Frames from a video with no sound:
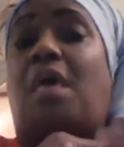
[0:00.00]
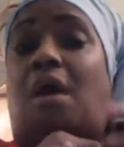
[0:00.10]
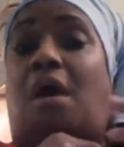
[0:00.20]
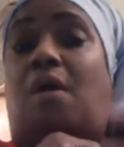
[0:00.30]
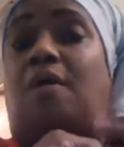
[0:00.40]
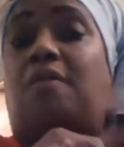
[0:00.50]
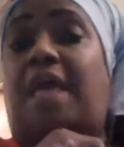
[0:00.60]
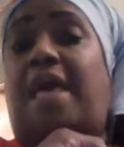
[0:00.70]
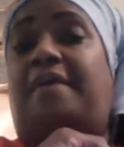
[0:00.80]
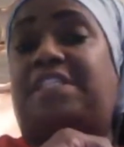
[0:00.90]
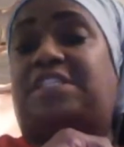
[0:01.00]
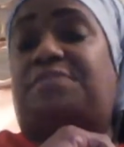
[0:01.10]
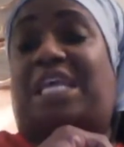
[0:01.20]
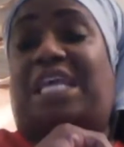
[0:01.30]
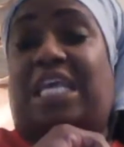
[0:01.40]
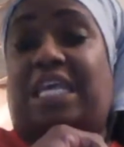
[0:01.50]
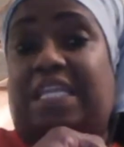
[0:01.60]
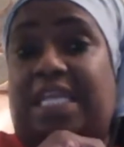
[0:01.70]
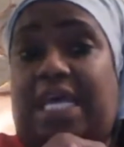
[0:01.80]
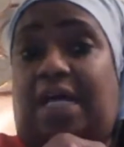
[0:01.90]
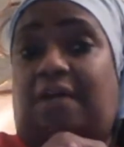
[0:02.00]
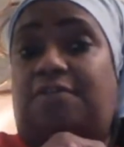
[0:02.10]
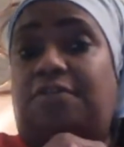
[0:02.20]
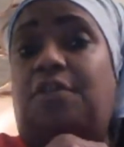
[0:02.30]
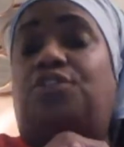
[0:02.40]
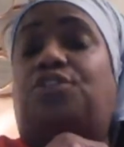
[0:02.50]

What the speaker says: all our investment in the house.